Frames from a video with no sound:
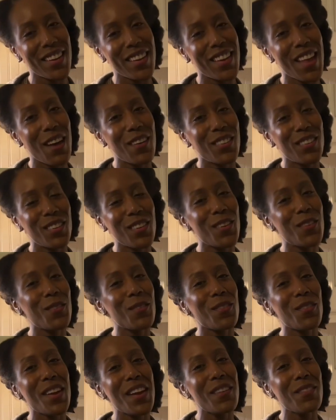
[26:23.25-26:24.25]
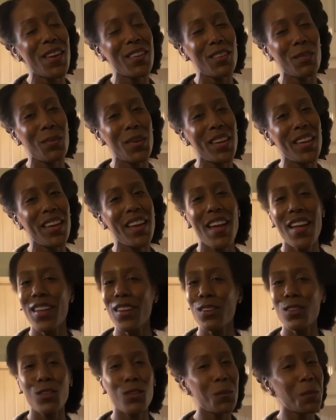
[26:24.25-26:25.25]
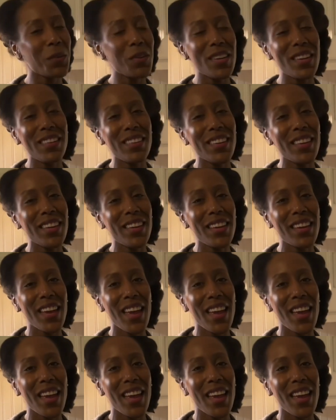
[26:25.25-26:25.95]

And that was a great recipe, super easy,